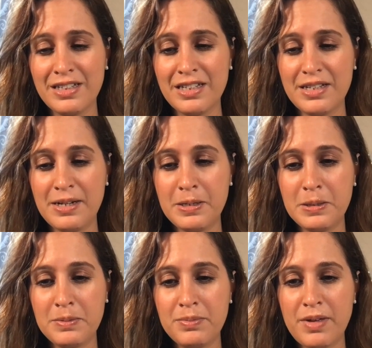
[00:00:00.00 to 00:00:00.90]

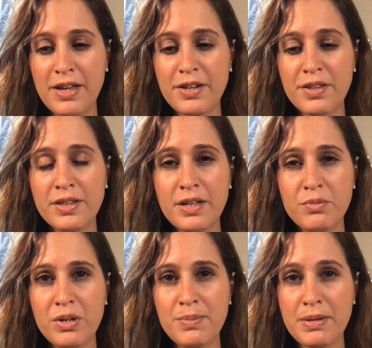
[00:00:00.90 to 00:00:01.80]
and I think that really
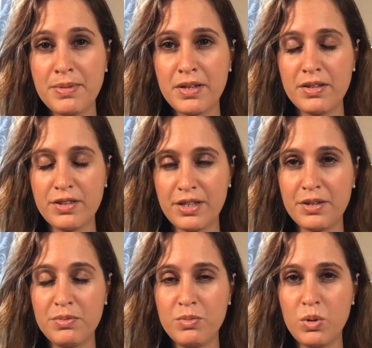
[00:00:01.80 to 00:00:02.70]
made me think
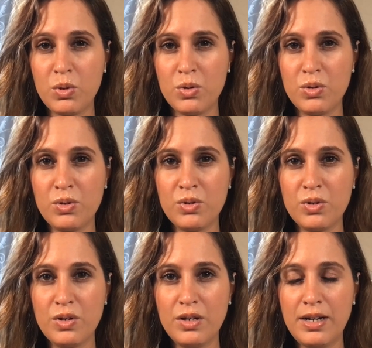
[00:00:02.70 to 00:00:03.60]
more
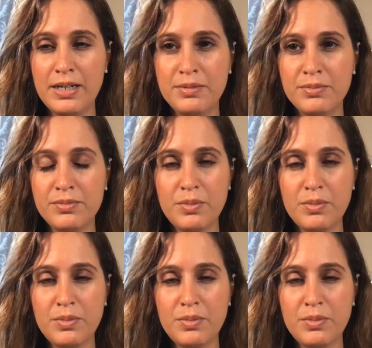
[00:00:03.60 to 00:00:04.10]
um,